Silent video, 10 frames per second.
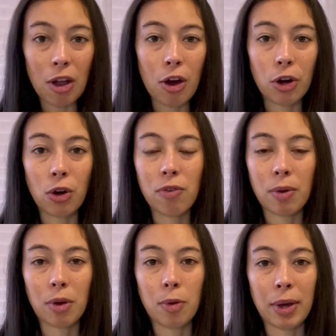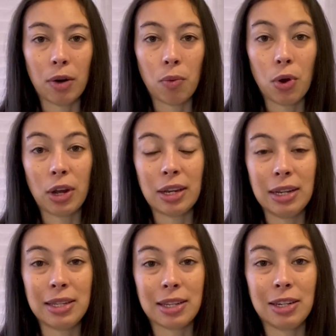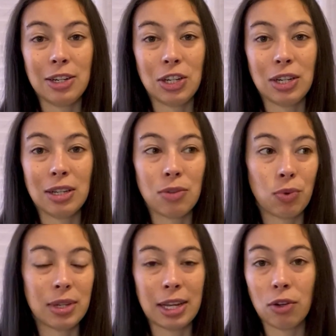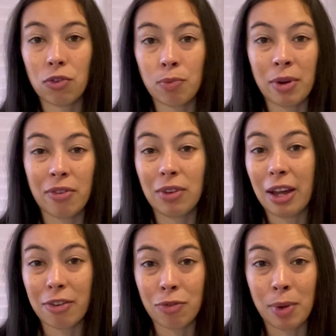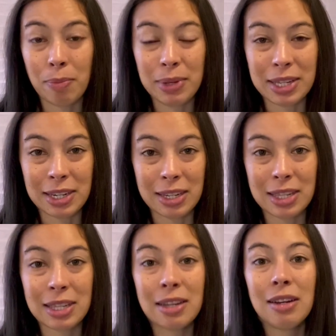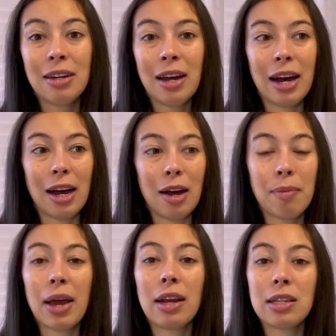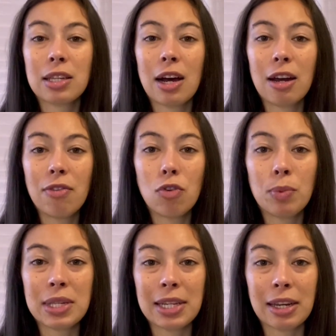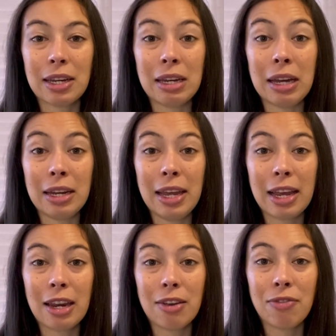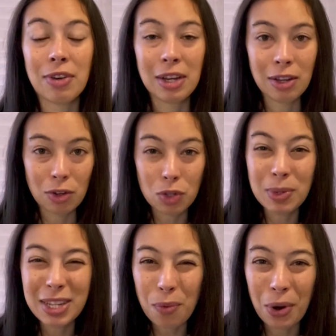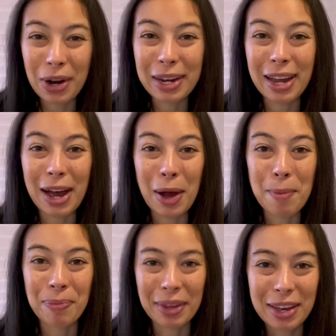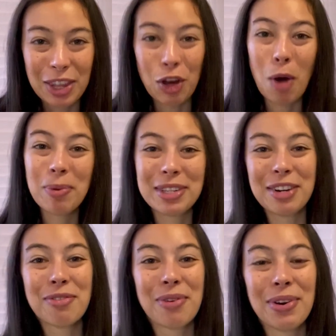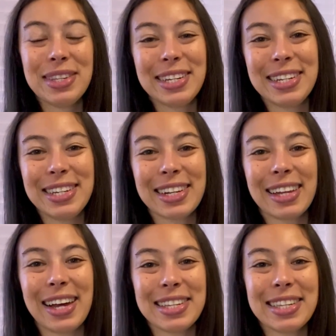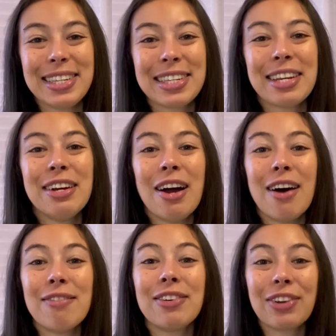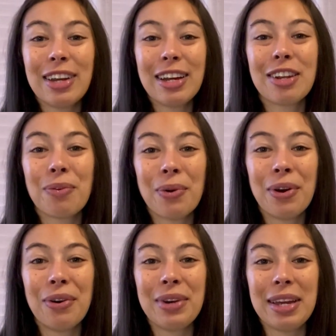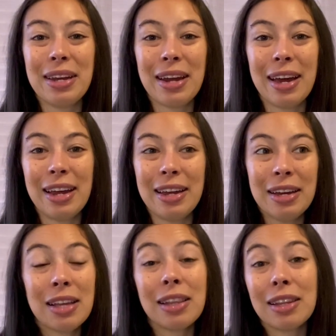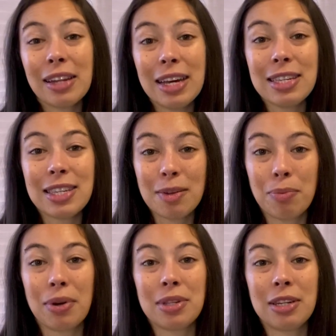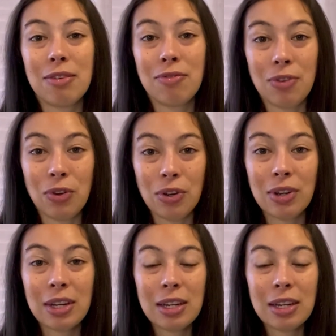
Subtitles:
I don't know if I'm going to be able to work in these conditions. What does that look like for my business? And it's kind of almost like a negative, it's almost like wearing the opposite of rose tinted glasses, of looking at the world in a less than positive view.